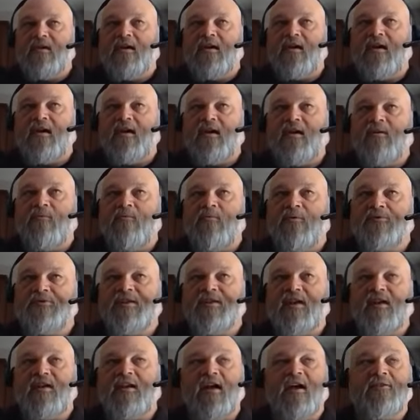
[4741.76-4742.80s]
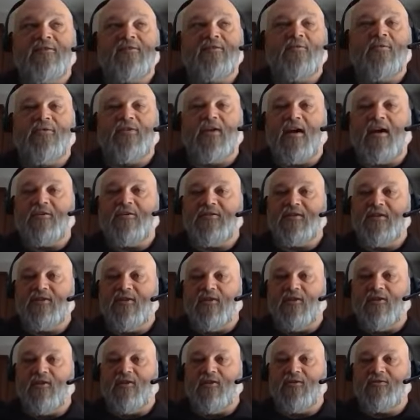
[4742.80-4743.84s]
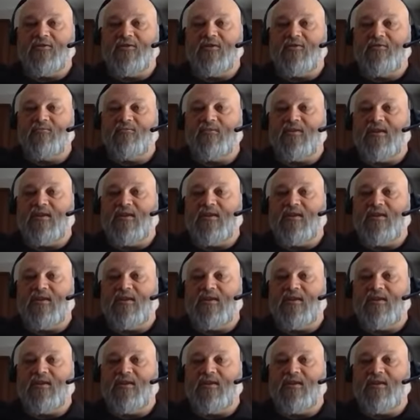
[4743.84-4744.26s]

Uh, we'll take you out to a thousand yards,